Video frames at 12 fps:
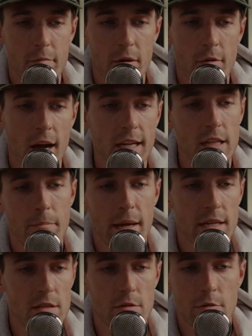been rocking the
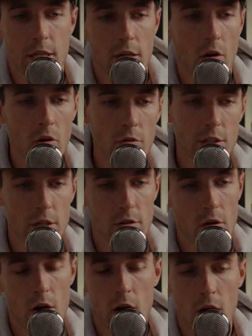Pace 3 all year
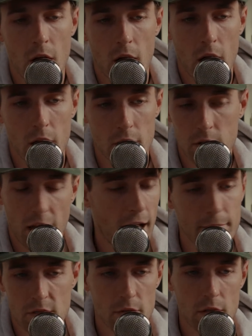long.
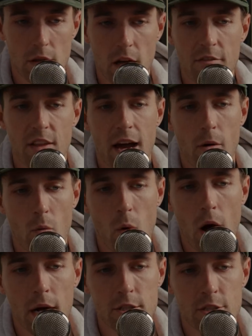Absolutely love that
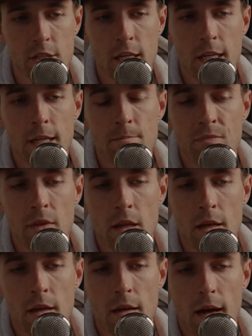watch.
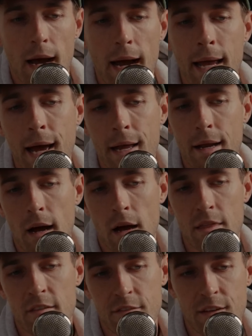I had it
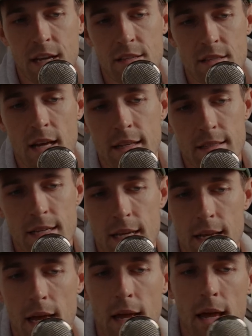on the face that
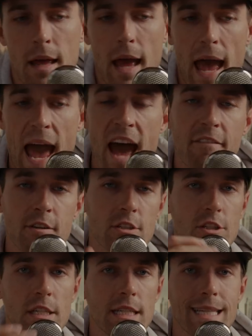did
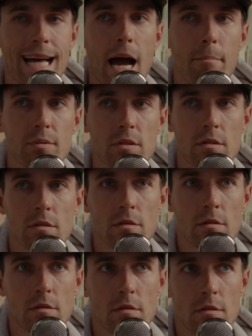average
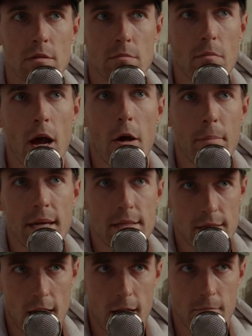elapsed mile
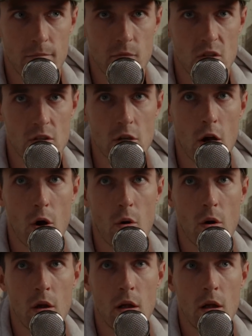pace time. So